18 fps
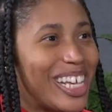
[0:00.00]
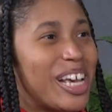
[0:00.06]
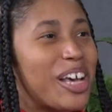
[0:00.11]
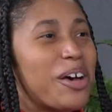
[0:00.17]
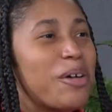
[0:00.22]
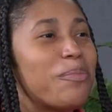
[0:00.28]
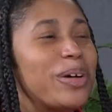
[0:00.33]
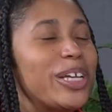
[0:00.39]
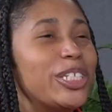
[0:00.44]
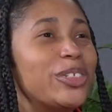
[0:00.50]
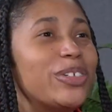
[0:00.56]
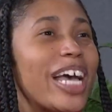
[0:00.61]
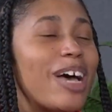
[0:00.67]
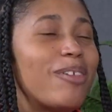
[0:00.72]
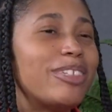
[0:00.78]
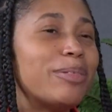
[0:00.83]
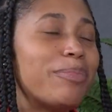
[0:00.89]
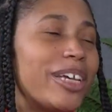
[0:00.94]
Yeah. but you
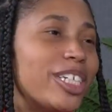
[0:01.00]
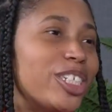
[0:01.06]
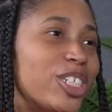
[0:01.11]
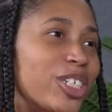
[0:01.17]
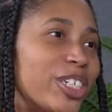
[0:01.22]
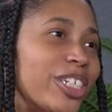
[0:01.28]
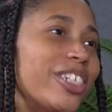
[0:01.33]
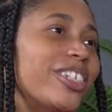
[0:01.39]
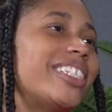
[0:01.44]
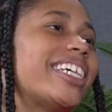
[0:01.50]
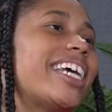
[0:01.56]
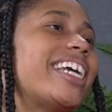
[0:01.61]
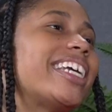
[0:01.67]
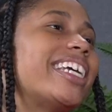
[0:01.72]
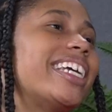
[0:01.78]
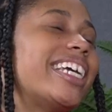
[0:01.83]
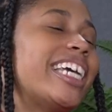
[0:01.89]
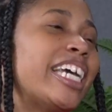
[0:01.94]
have to make sure you're
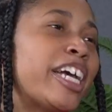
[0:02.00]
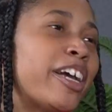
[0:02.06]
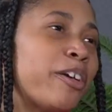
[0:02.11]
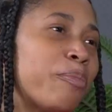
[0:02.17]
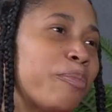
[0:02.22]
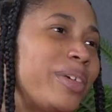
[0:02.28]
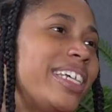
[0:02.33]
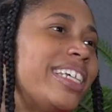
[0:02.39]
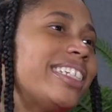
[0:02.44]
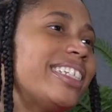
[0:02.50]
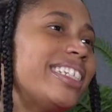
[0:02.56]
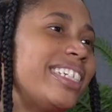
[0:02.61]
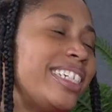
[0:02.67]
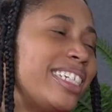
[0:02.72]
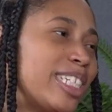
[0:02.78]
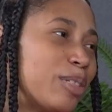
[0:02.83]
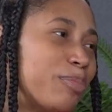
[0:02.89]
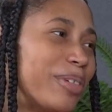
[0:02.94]
taking care of
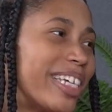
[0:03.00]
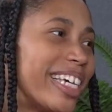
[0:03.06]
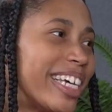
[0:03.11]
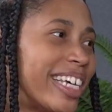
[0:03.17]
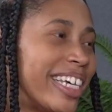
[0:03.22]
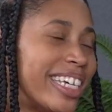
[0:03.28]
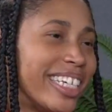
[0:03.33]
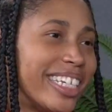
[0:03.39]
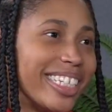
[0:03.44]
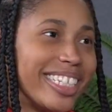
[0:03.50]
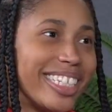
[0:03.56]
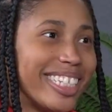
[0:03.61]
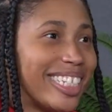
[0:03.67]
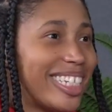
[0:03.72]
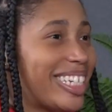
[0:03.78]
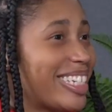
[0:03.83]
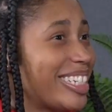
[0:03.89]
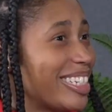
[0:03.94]
business because
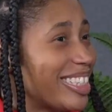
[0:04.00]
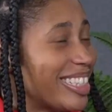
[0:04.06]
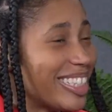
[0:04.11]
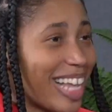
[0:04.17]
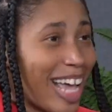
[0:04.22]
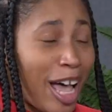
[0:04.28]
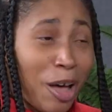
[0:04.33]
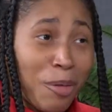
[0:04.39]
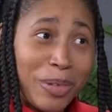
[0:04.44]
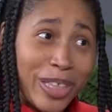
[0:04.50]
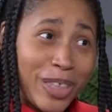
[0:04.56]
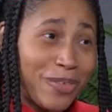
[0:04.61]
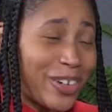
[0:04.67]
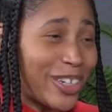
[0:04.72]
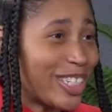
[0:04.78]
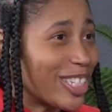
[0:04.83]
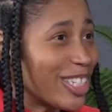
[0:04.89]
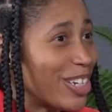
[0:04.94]
I'll be the
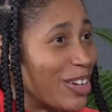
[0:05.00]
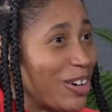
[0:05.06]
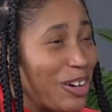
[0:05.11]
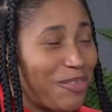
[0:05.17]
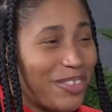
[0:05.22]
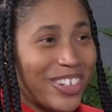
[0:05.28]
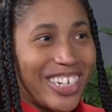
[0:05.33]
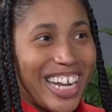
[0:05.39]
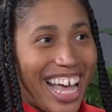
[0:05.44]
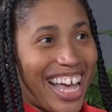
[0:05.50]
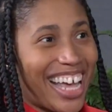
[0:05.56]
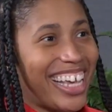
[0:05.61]
first to know if you're not.